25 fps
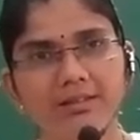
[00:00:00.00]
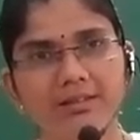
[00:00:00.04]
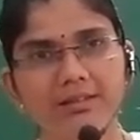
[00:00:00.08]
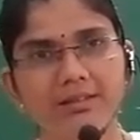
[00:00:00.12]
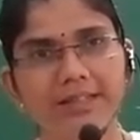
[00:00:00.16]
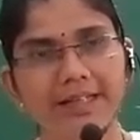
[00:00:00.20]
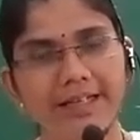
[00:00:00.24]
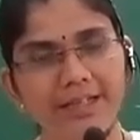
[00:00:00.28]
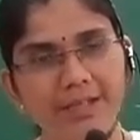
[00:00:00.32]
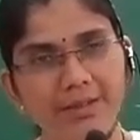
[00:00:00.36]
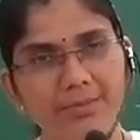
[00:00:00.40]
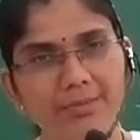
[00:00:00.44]

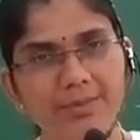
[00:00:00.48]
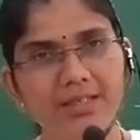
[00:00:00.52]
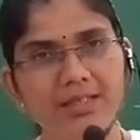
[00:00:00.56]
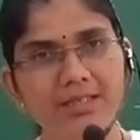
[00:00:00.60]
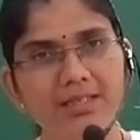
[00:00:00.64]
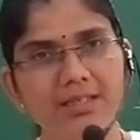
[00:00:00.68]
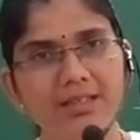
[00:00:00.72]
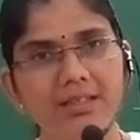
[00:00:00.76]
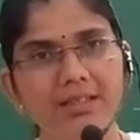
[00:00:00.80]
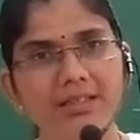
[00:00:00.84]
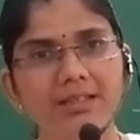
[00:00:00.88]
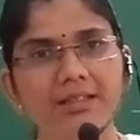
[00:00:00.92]
That
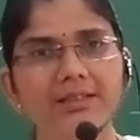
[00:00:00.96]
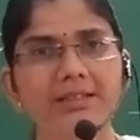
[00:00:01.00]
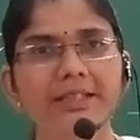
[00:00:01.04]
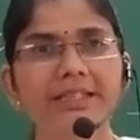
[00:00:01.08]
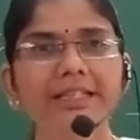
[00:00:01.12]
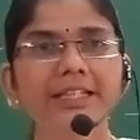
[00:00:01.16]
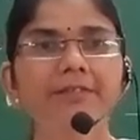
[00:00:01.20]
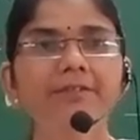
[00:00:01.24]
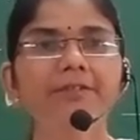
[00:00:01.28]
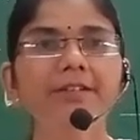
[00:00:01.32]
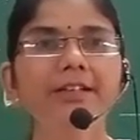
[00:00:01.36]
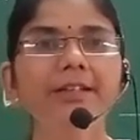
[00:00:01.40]
means the
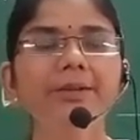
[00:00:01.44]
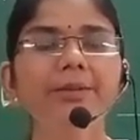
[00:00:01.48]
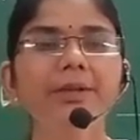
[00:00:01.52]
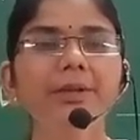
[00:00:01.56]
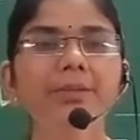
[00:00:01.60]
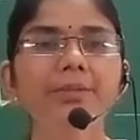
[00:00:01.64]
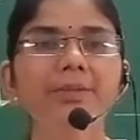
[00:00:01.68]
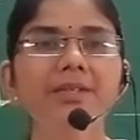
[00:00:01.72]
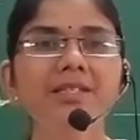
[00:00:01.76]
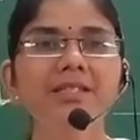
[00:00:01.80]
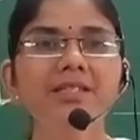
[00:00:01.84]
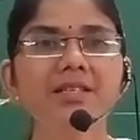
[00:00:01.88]

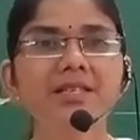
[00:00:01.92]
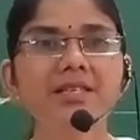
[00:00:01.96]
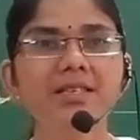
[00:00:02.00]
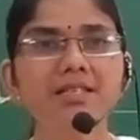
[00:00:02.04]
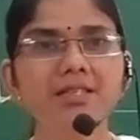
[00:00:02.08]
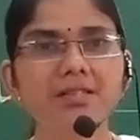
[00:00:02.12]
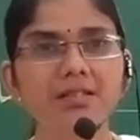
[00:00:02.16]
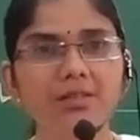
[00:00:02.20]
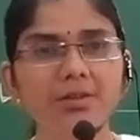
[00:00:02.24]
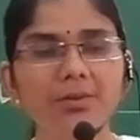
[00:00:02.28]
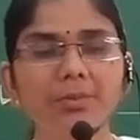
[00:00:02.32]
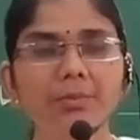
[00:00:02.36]
equilibrium is
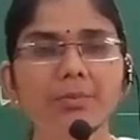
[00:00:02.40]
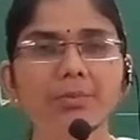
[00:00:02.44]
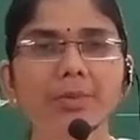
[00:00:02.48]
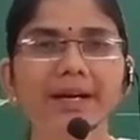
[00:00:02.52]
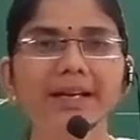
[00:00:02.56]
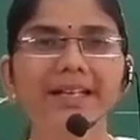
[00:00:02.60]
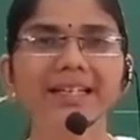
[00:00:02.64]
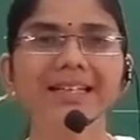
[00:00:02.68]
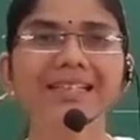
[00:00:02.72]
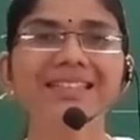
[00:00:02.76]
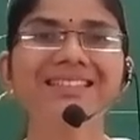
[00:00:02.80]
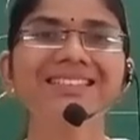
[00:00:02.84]
disturbed
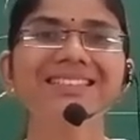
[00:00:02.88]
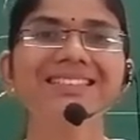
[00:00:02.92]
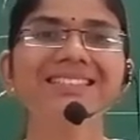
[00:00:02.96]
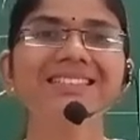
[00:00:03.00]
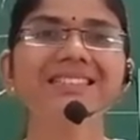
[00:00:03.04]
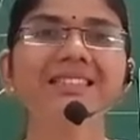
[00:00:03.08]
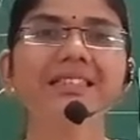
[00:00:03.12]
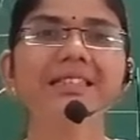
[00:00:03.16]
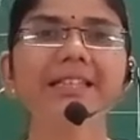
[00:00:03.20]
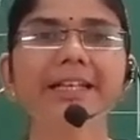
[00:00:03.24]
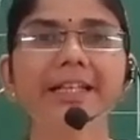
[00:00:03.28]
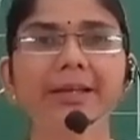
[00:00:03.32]
by
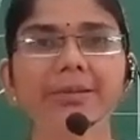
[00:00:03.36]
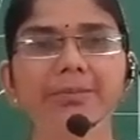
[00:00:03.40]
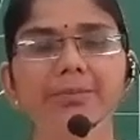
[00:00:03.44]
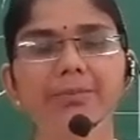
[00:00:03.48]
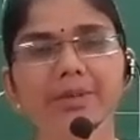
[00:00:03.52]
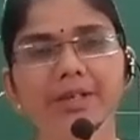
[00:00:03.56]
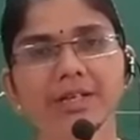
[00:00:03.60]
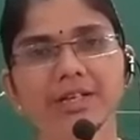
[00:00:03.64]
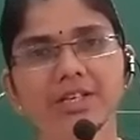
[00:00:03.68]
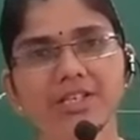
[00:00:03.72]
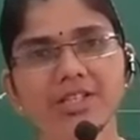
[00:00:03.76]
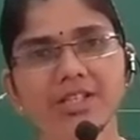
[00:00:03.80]
increasing
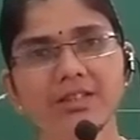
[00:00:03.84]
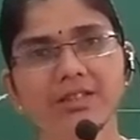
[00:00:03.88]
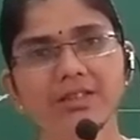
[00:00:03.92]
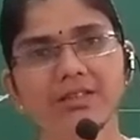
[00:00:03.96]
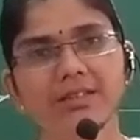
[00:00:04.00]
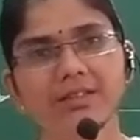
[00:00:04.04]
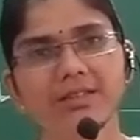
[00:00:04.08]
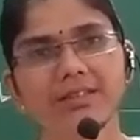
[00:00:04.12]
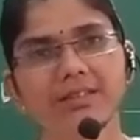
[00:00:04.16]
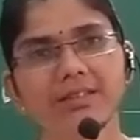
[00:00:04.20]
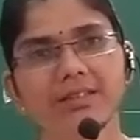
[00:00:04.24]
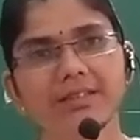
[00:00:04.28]
temperature.
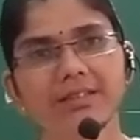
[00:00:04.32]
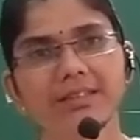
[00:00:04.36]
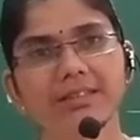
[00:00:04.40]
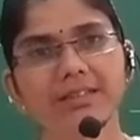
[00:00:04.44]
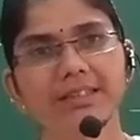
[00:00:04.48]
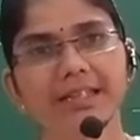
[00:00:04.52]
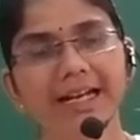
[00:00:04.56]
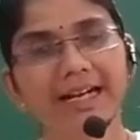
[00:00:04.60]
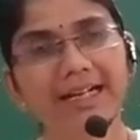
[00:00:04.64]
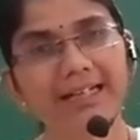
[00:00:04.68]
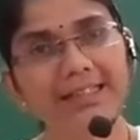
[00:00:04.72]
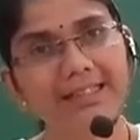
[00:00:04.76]

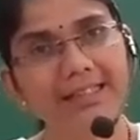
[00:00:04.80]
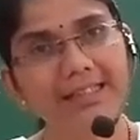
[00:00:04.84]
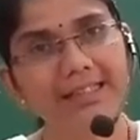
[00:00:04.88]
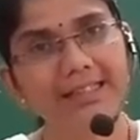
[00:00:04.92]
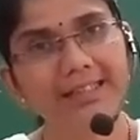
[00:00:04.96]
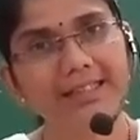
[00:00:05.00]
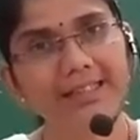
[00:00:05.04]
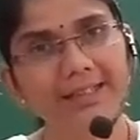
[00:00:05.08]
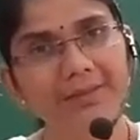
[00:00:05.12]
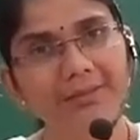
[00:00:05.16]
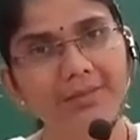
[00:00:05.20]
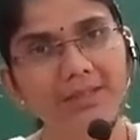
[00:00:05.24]
Then at
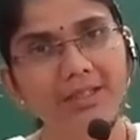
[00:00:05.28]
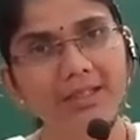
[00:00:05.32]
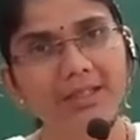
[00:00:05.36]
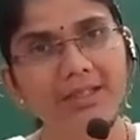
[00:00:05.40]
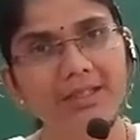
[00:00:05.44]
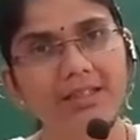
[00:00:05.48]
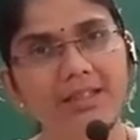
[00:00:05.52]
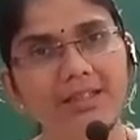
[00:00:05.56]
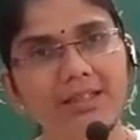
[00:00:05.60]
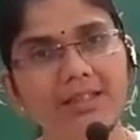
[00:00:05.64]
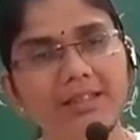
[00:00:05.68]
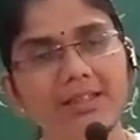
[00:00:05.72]
that time,
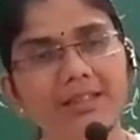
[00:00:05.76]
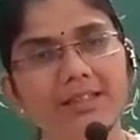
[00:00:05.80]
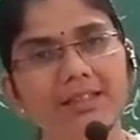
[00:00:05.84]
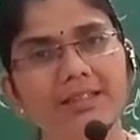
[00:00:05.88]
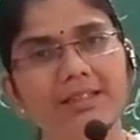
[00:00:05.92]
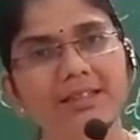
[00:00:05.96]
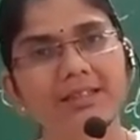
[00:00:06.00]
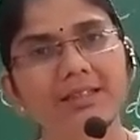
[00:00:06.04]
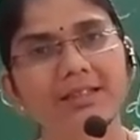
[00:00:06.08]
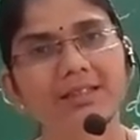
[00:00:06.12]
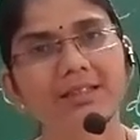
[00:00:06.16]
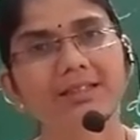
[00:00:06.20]

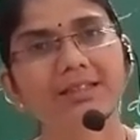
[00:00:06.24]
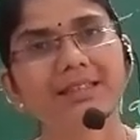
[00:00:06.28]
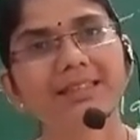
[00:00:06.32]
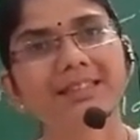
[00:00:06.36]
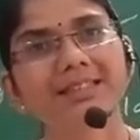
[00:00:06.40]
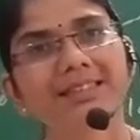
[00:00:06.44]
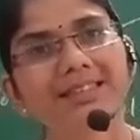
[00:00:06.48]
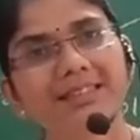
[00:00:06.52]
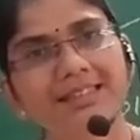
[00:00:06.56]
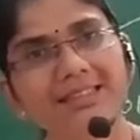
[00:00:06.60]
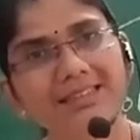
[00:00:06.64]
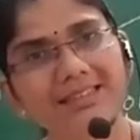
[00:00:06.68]
the
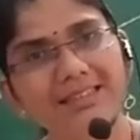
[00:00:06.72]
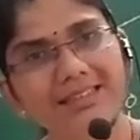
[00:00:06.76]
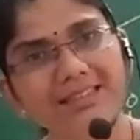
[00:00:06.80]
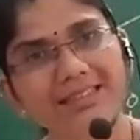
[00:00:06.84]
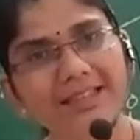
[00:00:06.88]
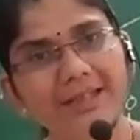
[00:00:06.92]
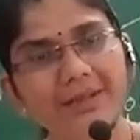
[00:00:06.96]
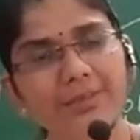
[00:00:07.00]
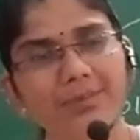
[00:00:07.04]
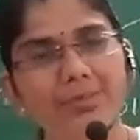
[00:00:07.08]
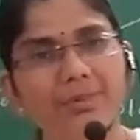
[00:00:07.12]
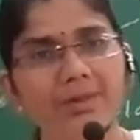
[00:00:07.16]
increase in
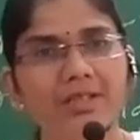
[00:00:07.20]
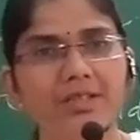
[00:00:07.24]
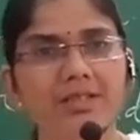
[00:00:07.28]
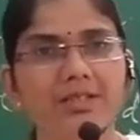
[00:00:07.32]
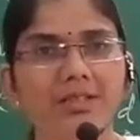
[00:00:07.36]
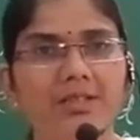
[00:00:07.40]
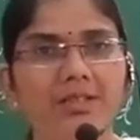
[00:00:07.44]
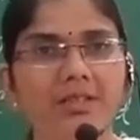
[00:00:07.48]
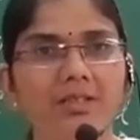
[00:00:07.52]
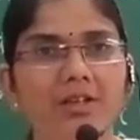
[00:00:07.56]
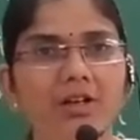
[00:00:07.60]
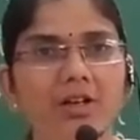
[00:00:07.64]

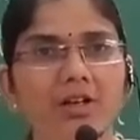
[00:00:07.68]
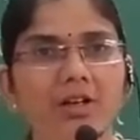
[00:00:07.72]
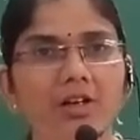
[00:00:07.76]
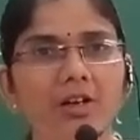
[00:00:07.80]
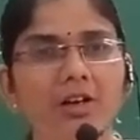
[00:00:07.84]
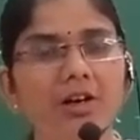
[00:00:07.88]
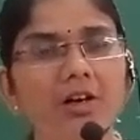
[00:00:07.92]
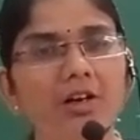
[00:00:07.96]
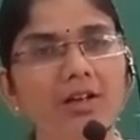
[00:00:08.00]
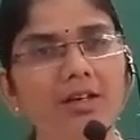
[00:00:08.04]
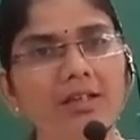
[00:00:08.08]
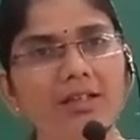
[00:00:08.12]
temperature
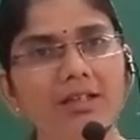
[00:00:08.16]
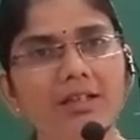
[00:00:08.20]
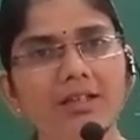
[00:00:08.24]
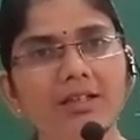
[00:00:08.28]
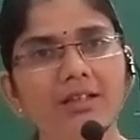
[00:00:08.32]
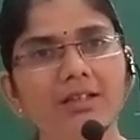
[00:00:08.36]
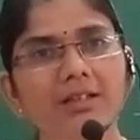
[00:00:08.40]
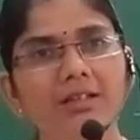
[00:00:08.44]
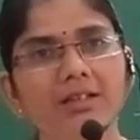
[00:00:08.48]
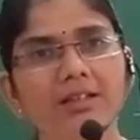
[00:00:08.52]
or